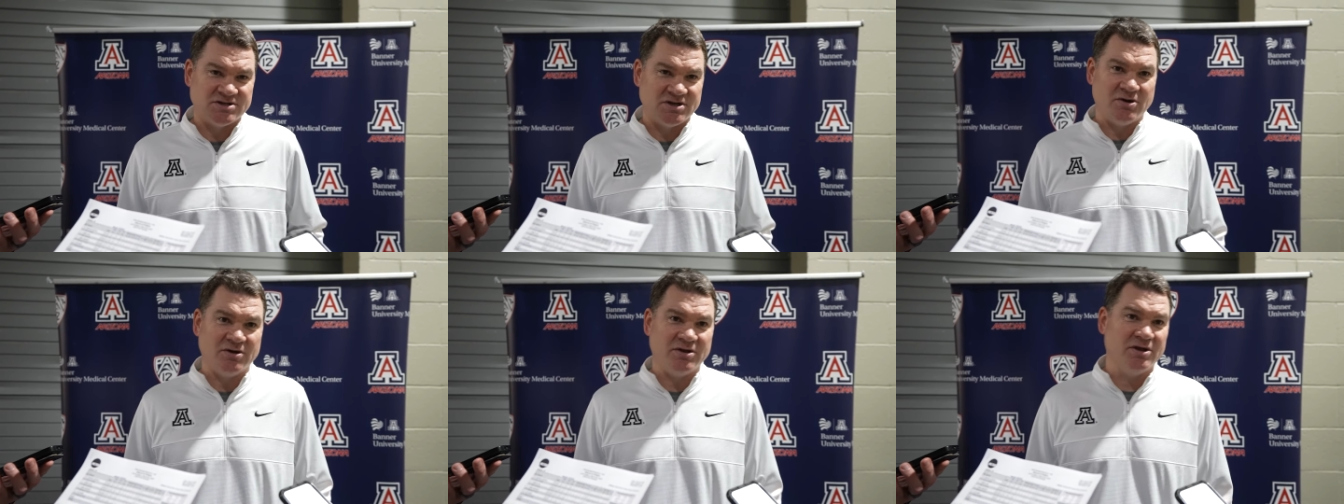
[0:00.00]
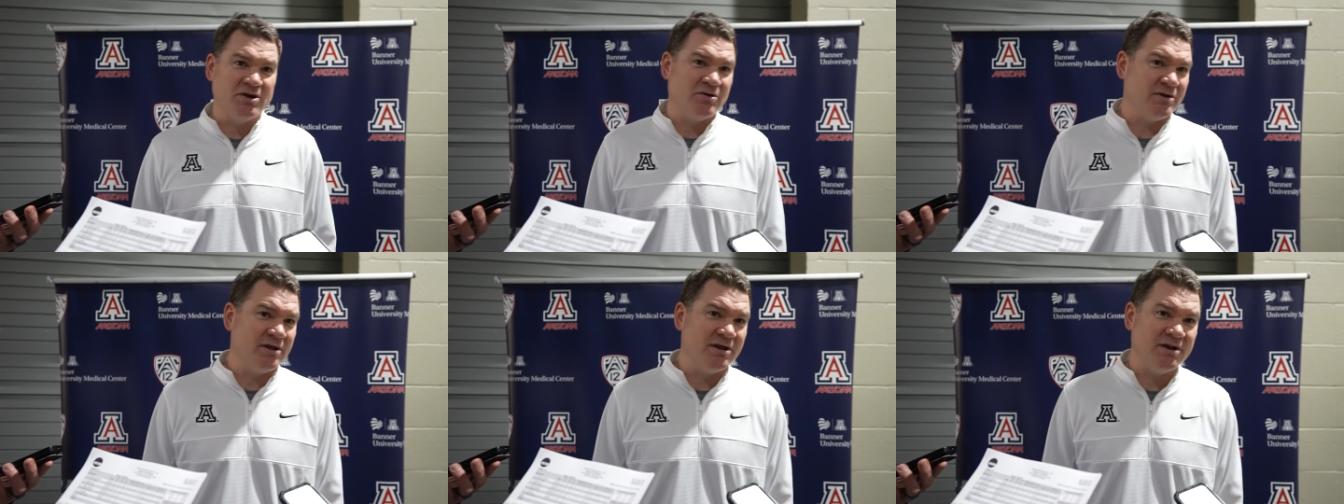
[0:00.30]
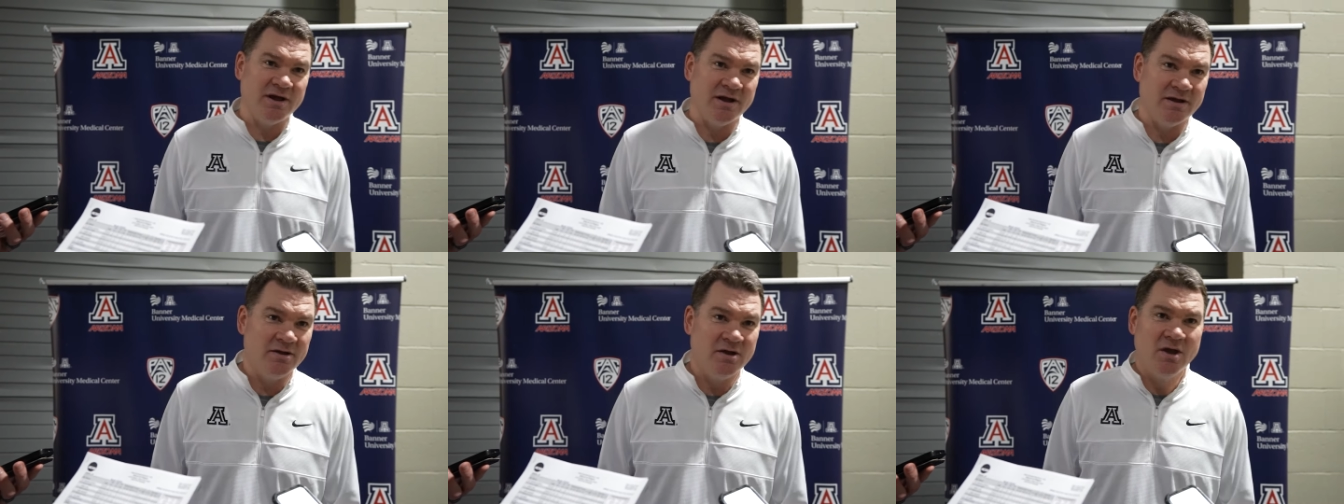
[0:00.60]
You don't you don't
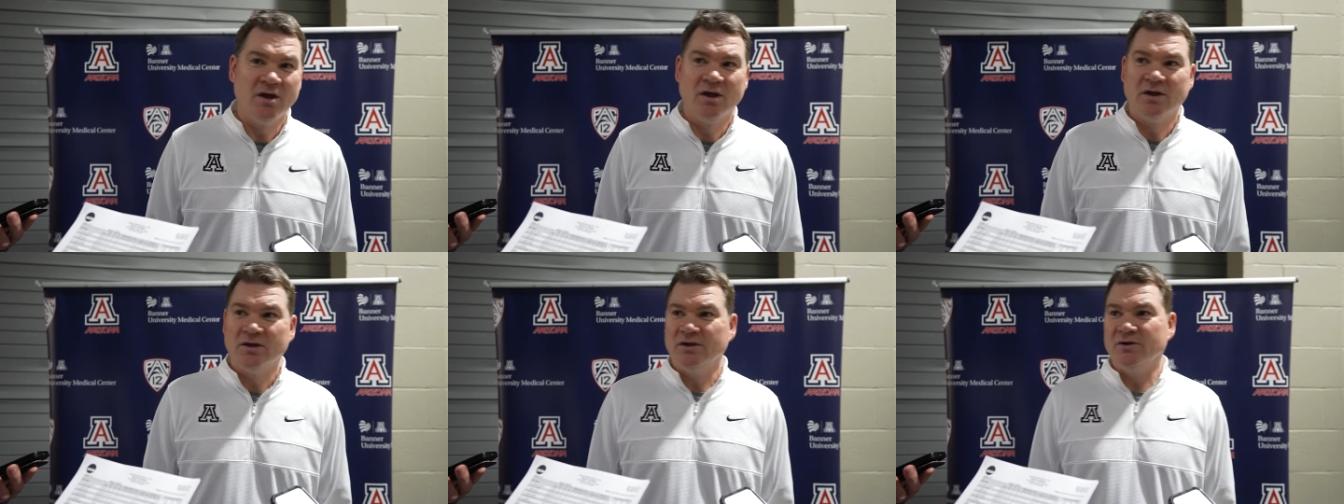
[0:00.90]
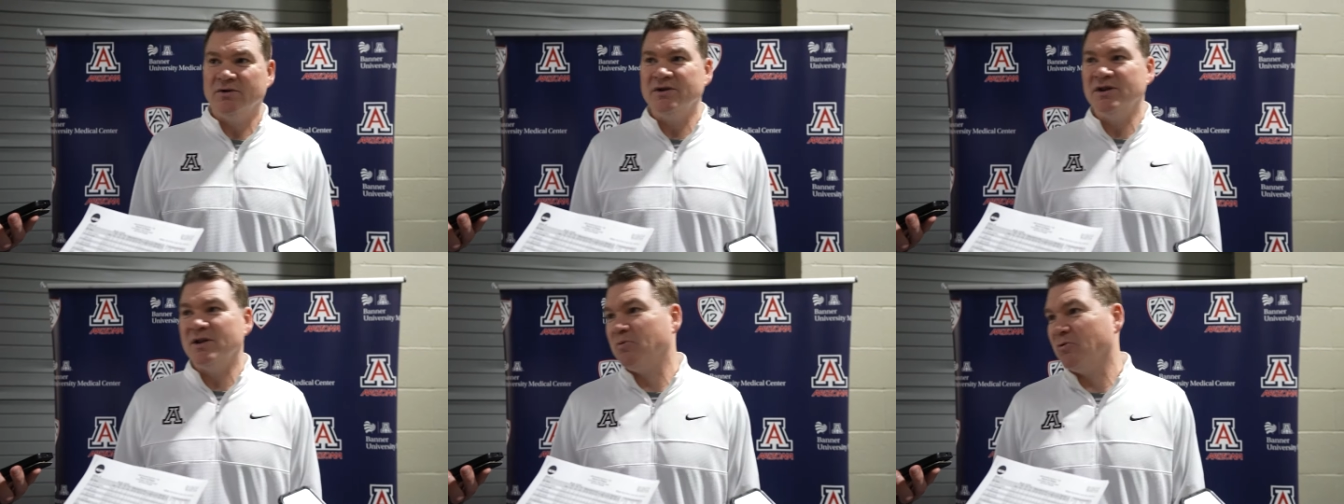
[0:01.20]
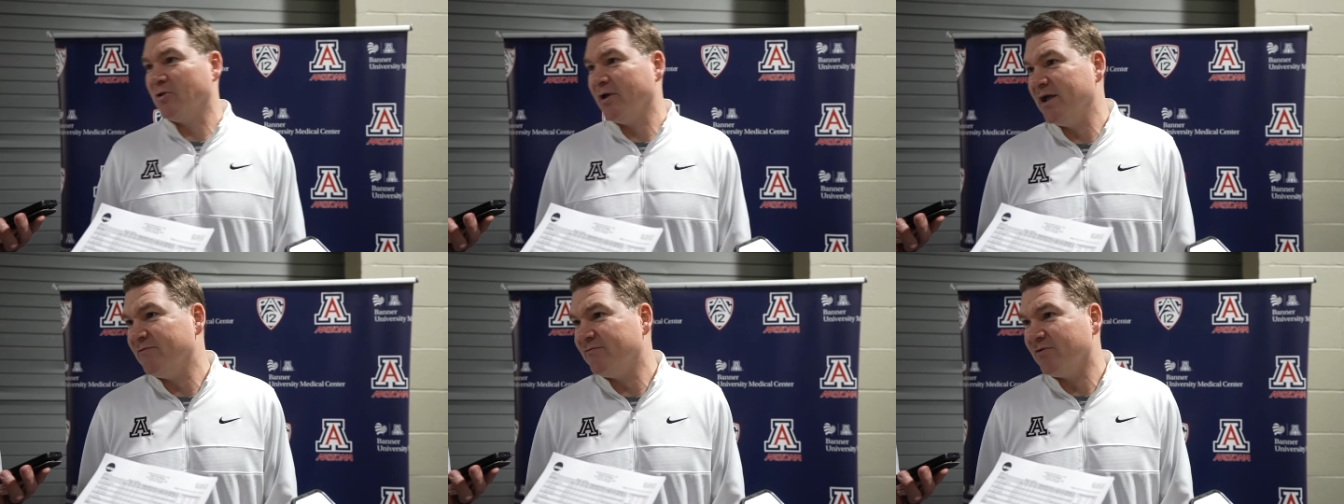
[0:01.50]
need to you don't need to
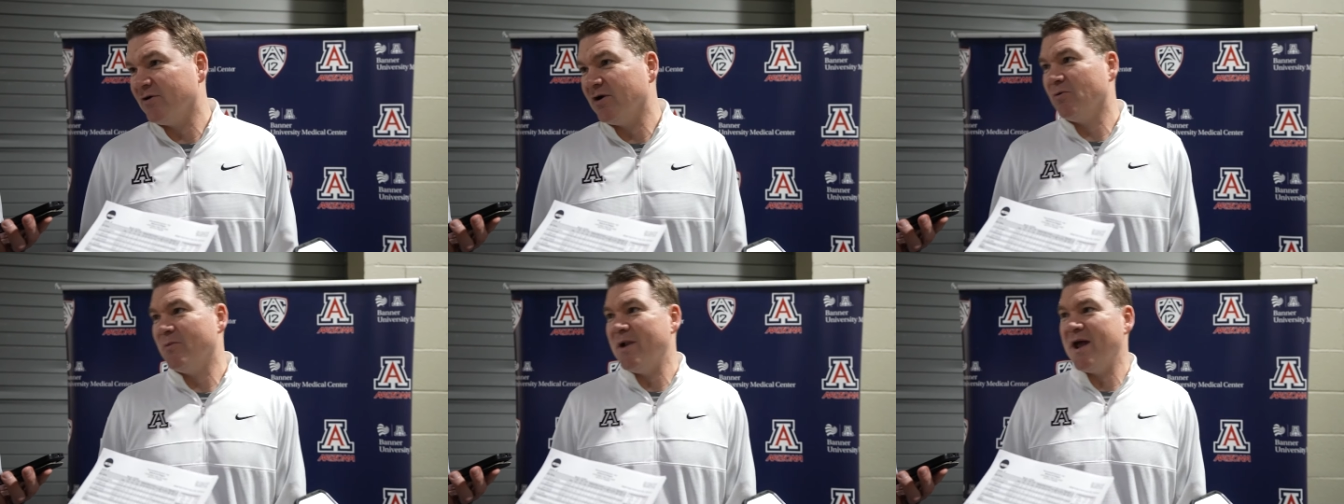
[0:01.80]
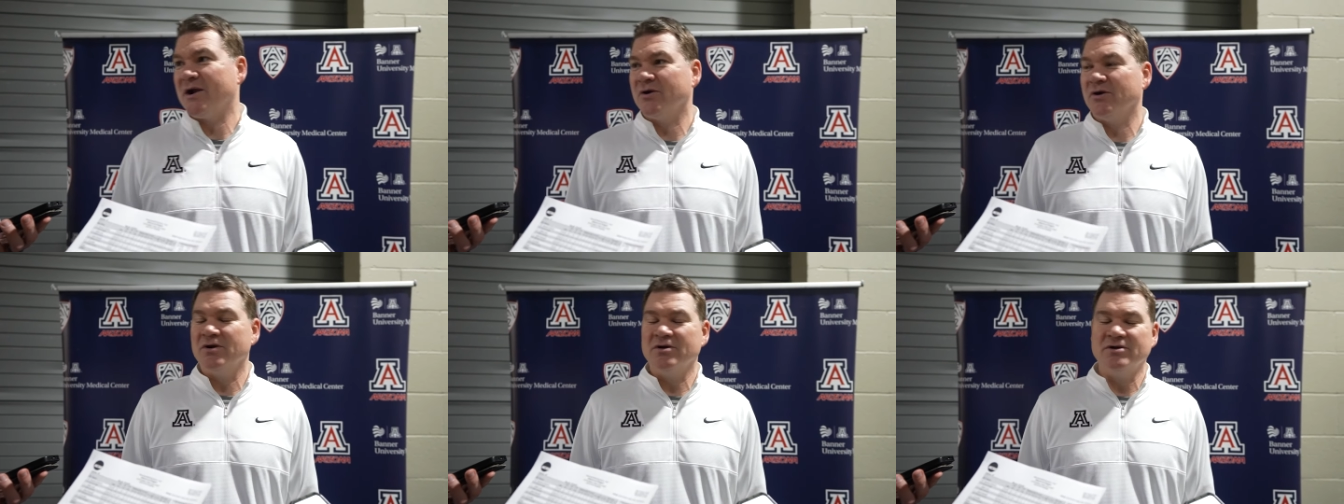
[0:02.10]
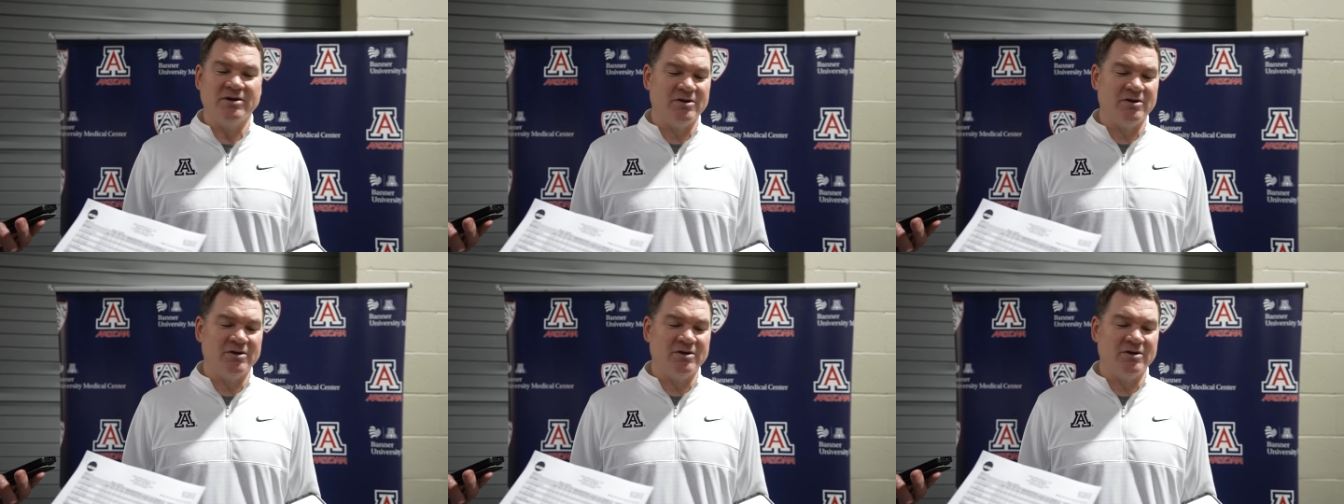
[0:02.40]
play for a record.